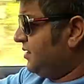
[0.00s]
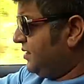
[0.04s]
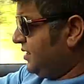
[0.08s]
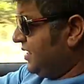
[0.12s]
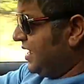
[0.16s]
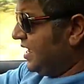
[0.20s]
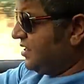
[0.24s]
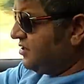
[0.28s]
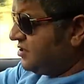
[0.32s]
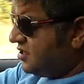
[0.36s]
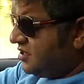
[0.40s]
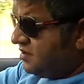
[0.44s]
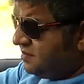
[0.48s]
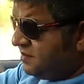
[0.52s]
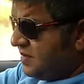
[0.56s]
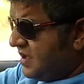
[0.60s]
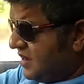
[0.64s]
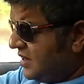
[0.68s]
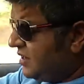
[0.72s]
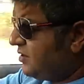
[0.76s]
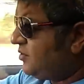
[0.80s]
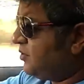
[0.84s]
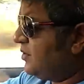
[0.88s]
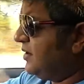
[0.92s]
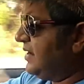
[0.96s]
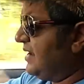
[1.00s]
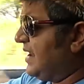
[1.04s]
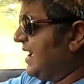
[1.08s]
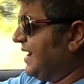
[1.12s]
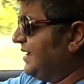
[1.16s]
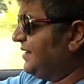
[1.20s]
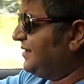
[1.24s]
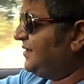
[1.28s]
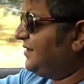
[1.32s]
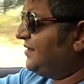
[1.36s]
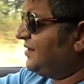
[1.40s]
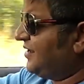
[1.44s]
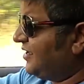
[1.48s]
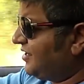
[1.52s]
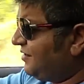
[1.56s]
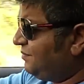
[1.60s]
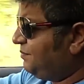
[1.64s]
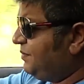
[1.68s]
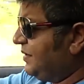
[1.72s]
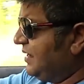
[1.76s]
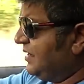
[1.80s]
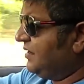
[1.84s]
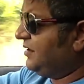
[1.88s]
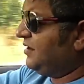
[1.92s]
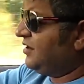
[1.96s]
The engine's made it to a nice
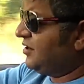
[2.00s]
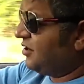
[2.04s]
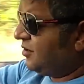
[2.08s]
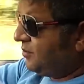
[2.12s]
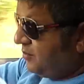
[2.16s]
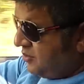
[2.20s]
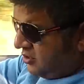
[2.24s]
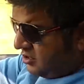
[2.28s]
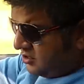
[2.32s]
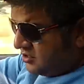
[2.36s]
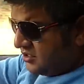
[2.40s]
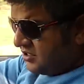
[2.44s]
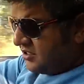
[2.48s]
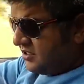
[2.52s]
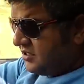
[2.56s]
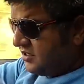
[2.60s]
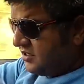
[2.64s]
six-speed gearbox,